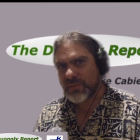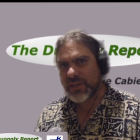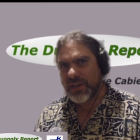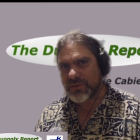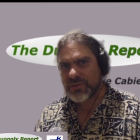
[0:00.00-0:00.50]
of
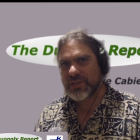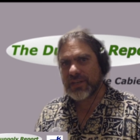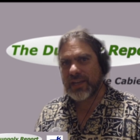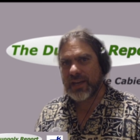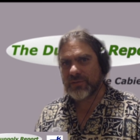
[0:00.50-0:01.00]
the other
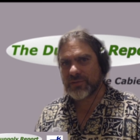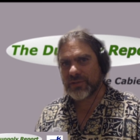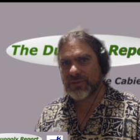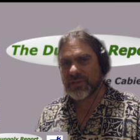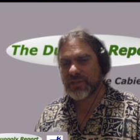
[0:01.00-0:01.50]
city
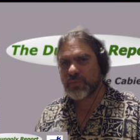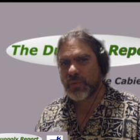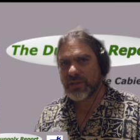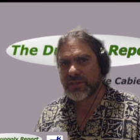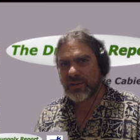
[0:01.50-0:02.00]
councilors
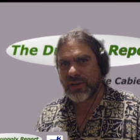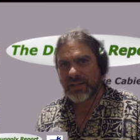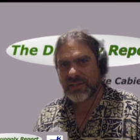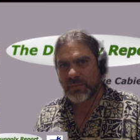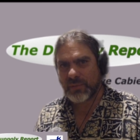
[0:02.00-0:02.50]
expressed their
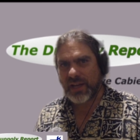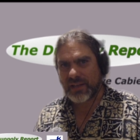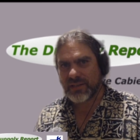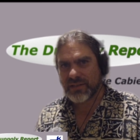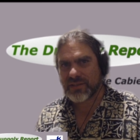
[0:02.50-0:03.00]
anti
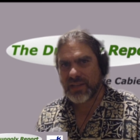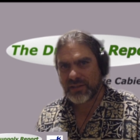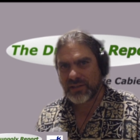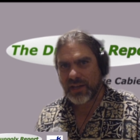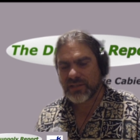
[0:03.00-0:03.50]
blackness
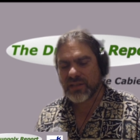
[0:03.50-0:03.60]
that night.